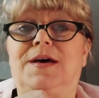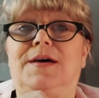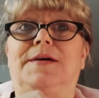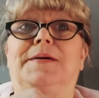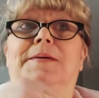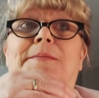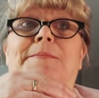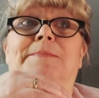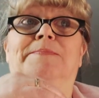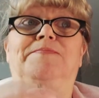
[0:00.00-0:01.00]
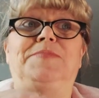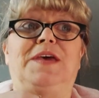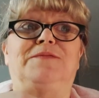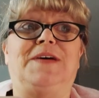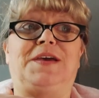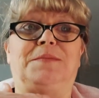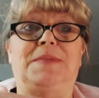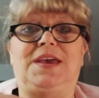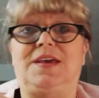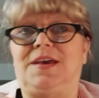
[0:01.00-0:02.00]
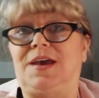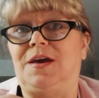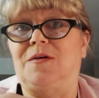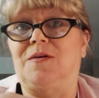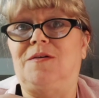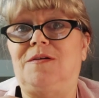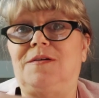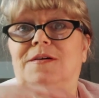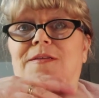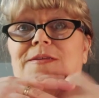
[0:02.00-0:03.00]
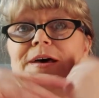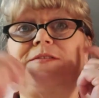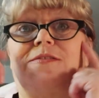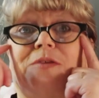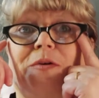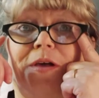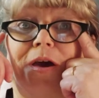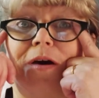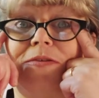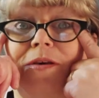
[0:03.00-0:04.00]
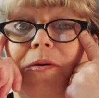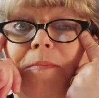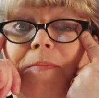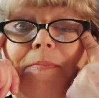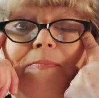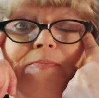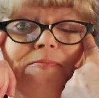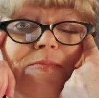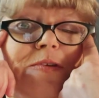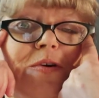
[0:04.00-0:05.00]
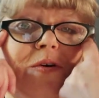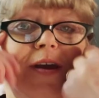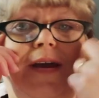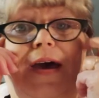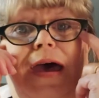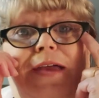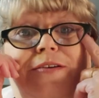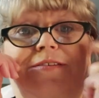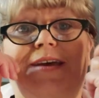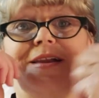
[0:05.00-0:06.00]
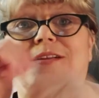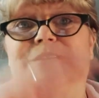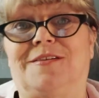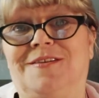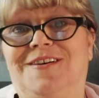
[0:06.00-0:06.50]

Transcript: If I can make you giggle, that's totally awesome. Sorry, I just get a little,